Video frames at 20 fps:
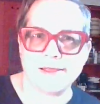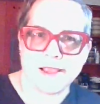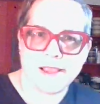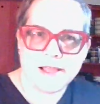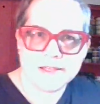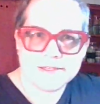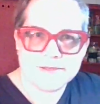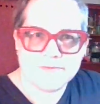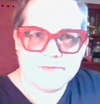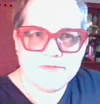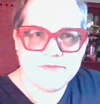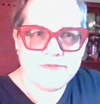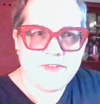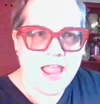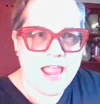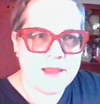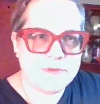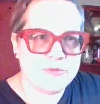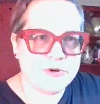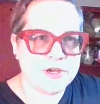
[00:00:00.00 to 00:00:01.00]
I got some
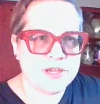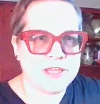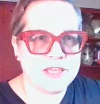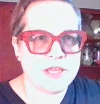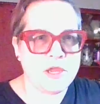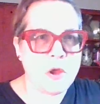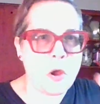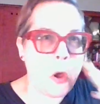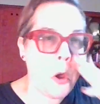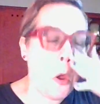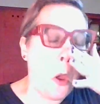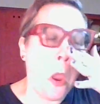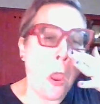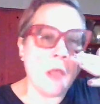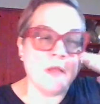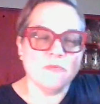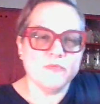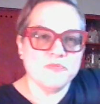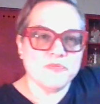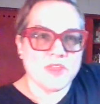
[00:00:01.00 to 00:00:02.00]
fabric here.
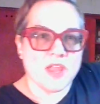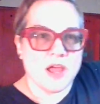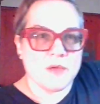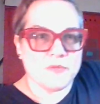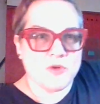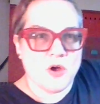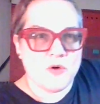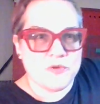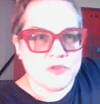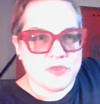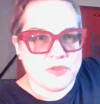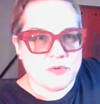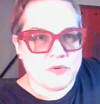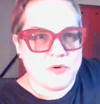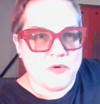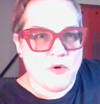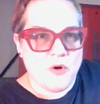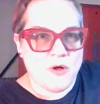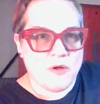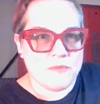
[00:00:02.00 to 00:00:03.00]
I'm going
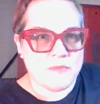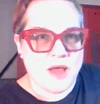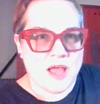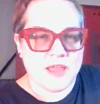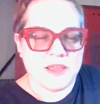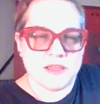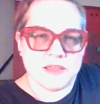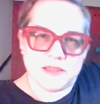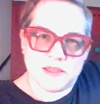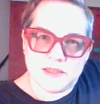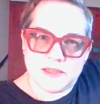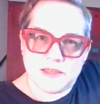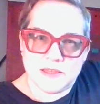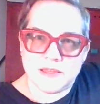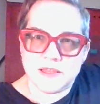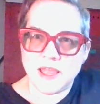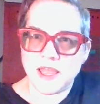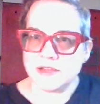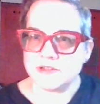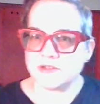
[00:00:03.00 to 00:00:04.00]
through all my
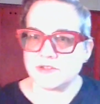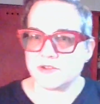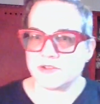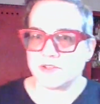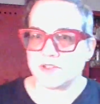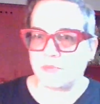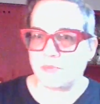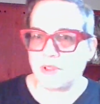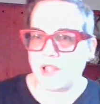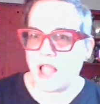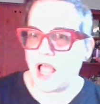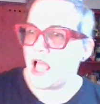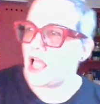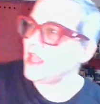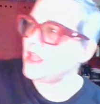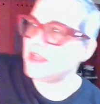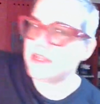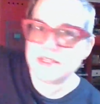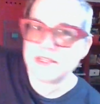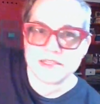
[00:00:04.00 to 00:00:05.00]
extra
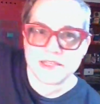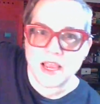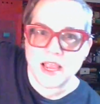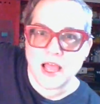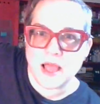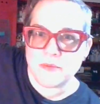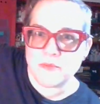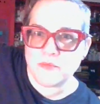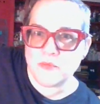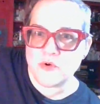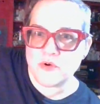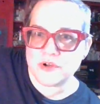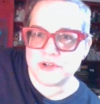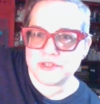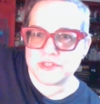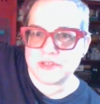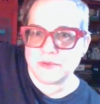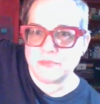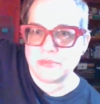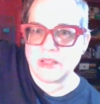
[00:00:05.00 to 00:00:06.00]
supplies. I got more
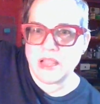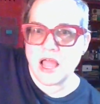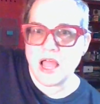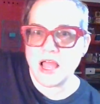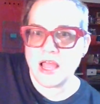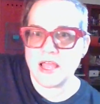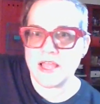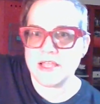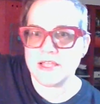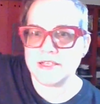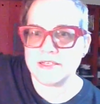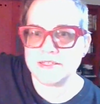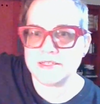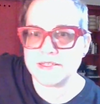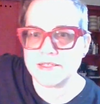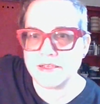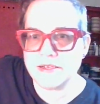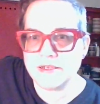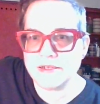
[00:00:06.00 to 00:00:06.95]
supplies.